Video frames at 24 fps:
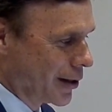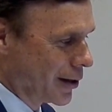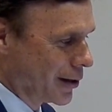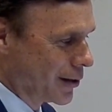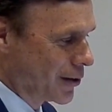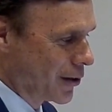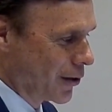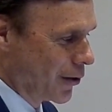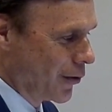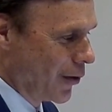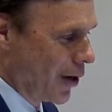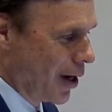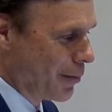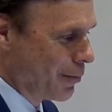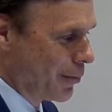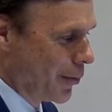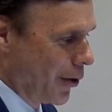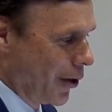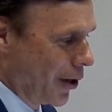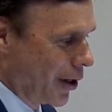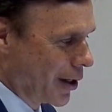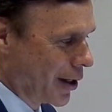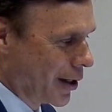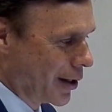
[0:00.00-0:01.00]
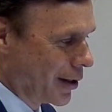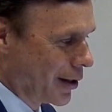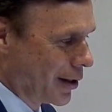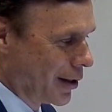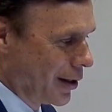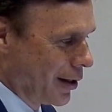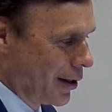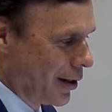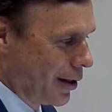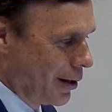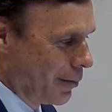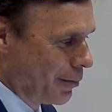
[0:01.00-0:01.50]
It's a great book,
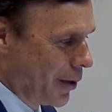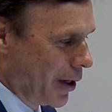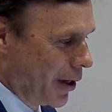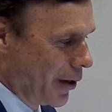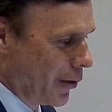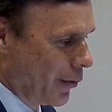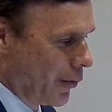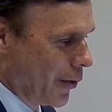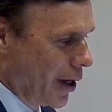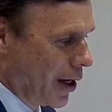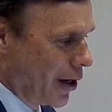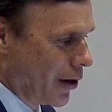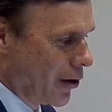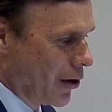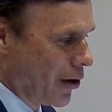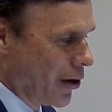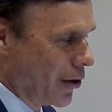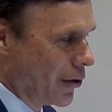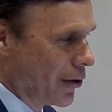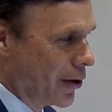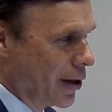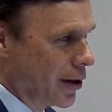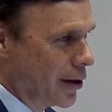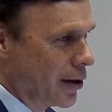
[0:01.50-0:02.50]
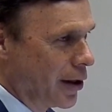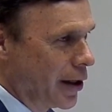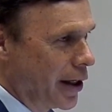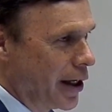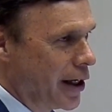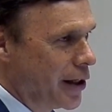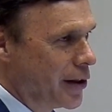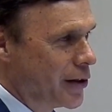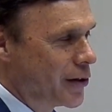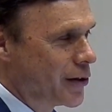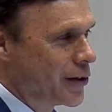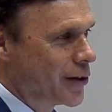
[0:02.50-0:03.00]
by the way, called The
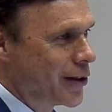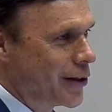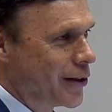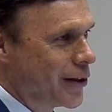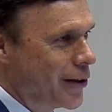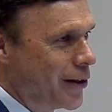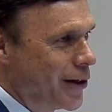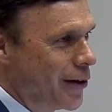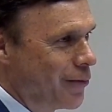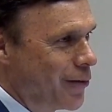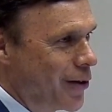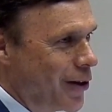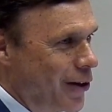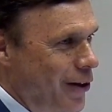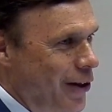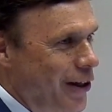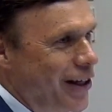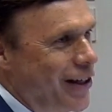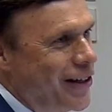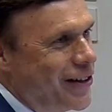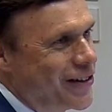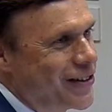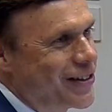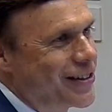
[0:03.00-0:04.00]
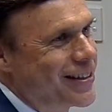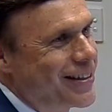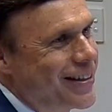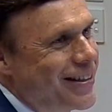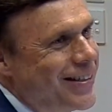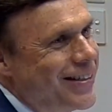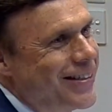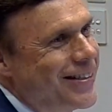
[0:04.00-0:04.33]
Least of the Least.